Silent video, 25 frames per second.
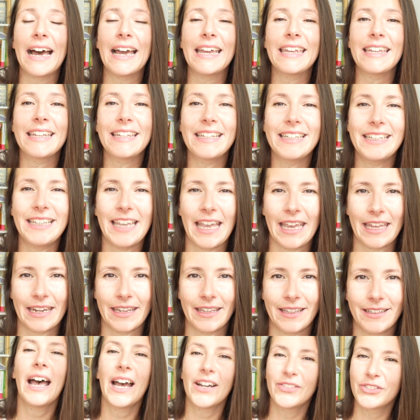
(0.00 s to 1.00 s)
I get
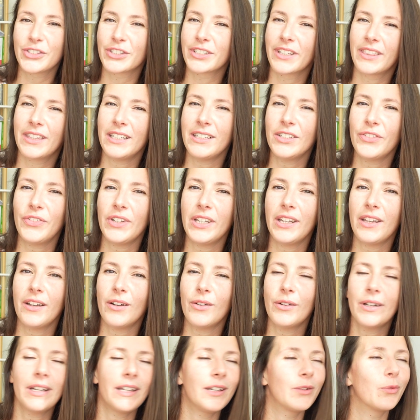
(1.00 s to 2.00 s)
it. After this
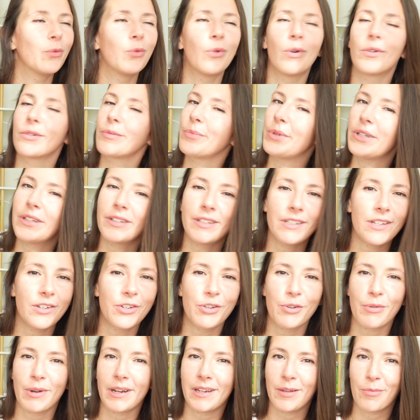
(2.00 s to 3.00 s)
video, it won't be an
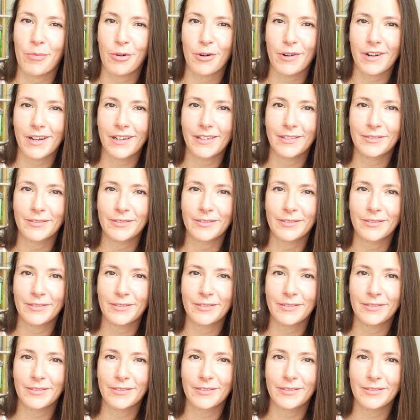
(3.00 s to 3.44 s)
issue anymore.